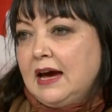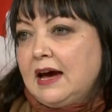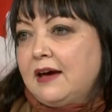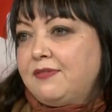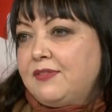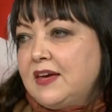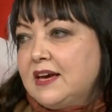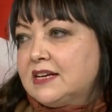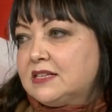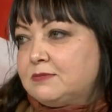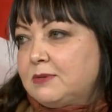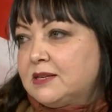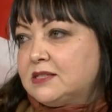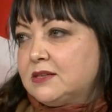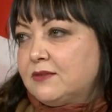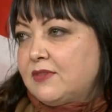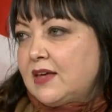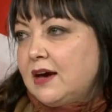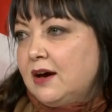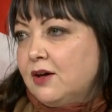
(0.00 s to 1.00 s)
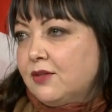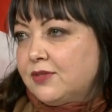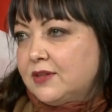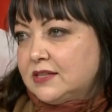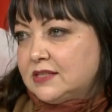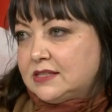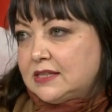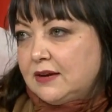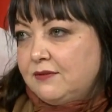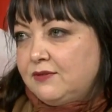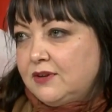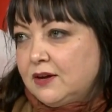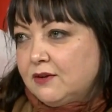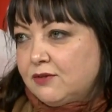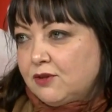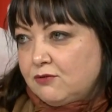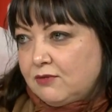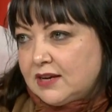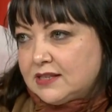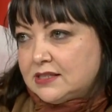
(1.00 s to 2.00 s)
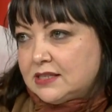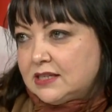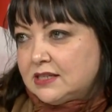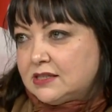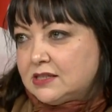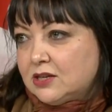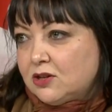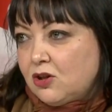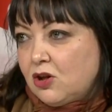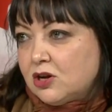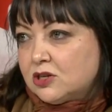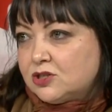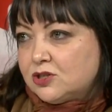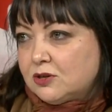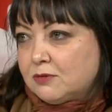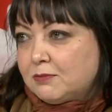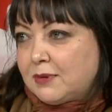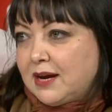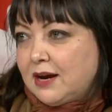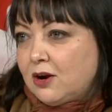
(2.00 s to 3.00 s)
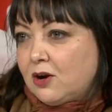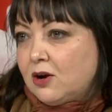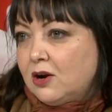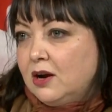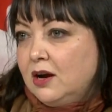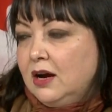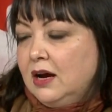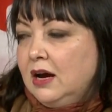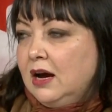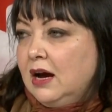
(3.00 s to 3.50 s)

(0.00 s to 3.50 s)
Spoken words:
at the expense of the health and safety of the residents in long-term care.